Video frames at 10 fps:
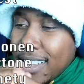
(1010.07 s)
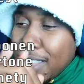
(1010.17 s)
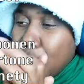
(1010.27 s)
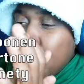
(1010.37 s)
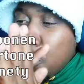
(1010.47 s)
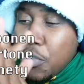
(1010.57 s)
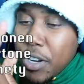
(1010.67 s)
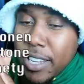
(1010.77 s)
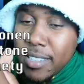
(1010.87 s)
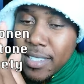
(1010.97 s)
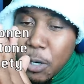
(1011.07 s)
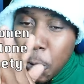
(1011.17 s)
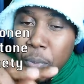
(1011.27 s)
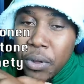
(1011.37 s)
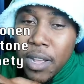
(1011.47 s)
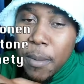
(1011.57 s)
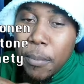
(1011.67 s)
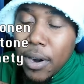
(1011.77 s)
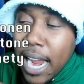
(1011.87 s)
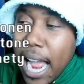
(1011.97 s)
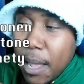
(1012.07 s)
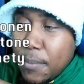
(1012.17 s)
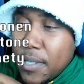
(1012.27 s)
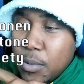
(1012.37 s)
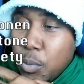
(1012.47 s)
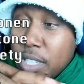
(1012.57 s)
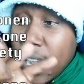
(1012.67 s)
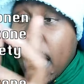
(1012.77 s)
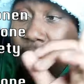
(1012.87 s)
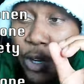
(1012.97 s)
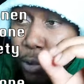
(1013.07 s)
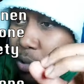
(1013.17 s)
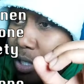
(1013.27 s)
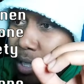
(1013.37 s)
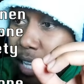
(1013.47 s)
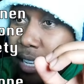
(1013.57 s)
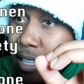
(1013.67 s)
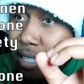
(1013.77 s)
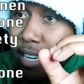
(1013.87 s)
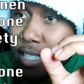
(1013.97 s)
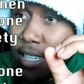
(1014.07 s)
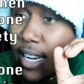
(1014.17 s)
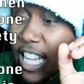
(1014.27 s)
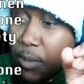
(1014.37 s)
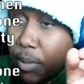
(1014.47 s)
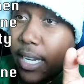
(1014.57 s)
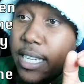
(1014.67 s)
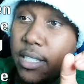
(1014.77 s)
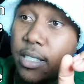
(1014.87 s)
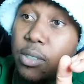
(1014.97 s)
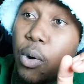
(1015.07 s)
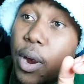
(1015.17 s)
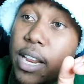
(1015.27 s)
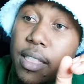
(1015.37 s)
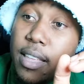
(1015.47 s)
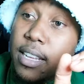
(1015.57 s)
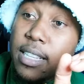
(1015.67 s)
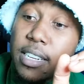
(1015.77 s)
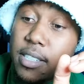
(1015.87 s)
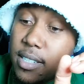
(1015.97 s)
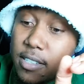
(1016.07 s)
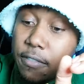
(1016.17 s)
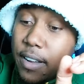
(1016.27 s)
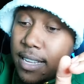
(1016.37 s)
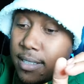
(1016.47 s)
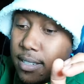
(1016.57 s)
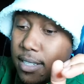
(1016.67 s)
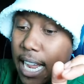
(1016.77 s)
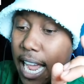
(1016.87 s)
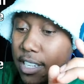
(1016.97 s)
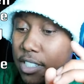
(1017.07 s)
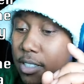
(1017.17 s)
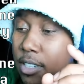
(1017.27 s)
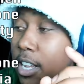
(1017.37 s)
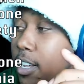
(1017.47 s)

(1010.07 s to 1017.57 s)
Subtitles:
The only tricky slope, perhaps, which I don't think is actually an explanation or anything that justifies such action,